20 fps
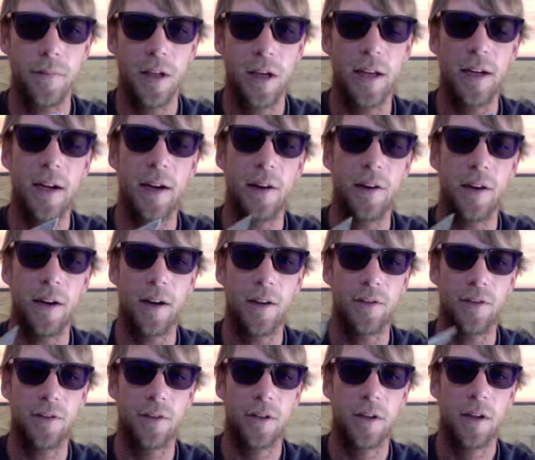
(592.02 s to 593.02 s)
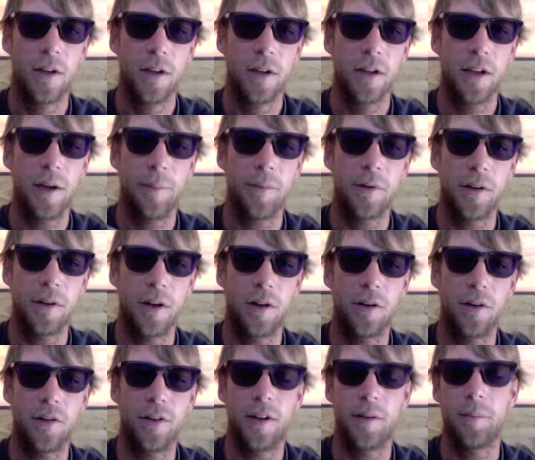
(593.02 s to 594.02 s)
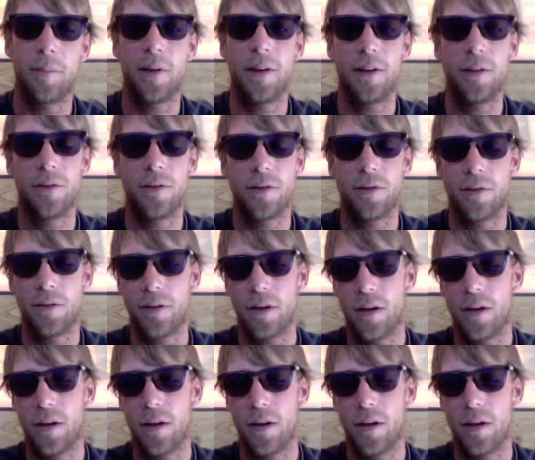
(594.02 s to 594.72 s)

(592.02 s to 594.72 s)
anyhow, guys, keeping it under 10 minutes.